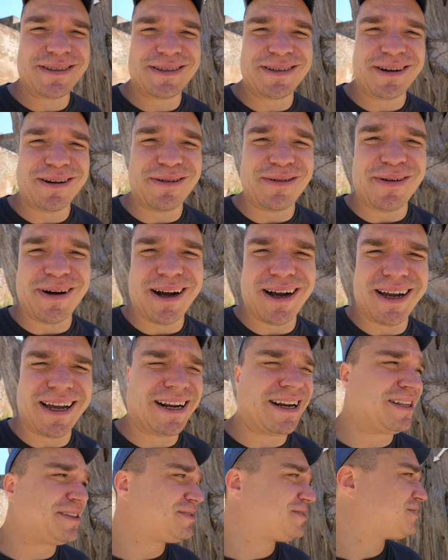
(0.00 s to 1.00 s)
so uh,
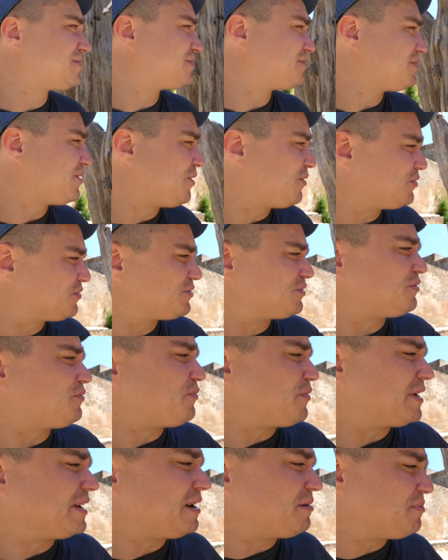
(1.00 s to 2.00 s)
it's also
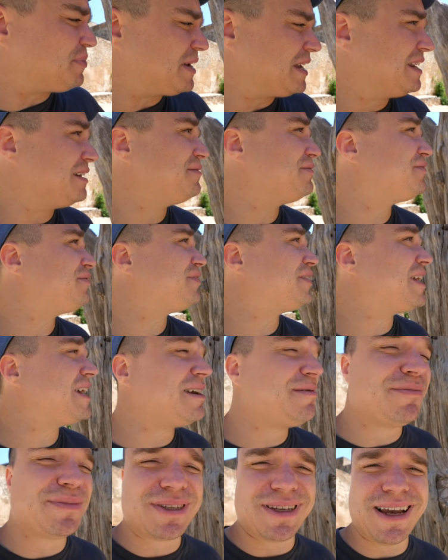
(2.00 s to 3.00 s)
went up in
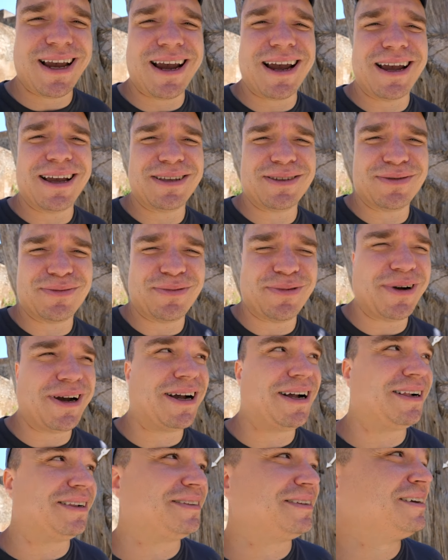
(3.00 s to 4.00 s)
flames as
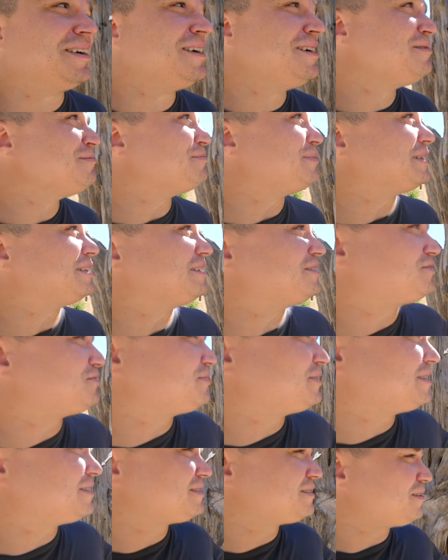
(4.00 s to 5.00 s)
well but the
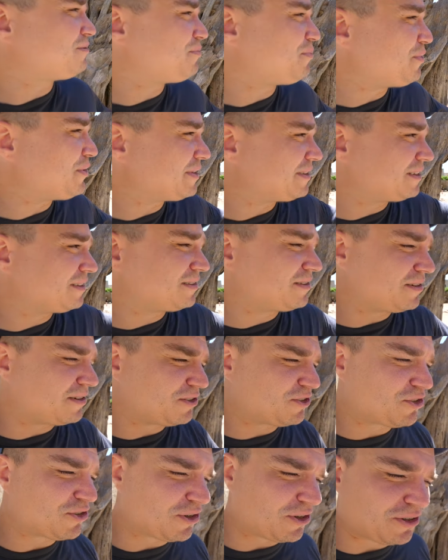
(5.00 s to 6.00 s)
tree is still pointing to the
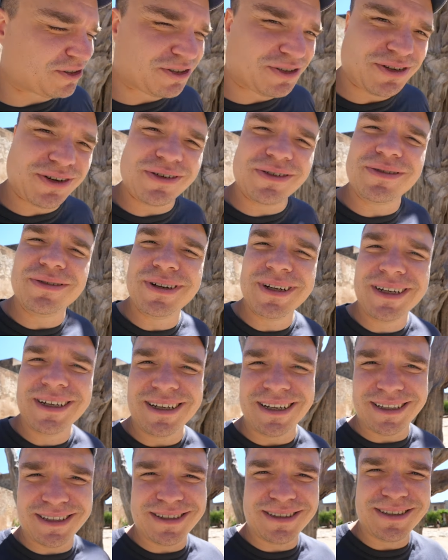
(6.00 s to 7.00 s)
church so
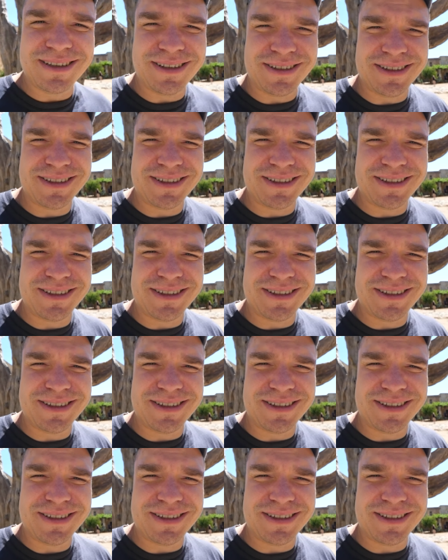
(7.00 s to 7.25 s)
it's still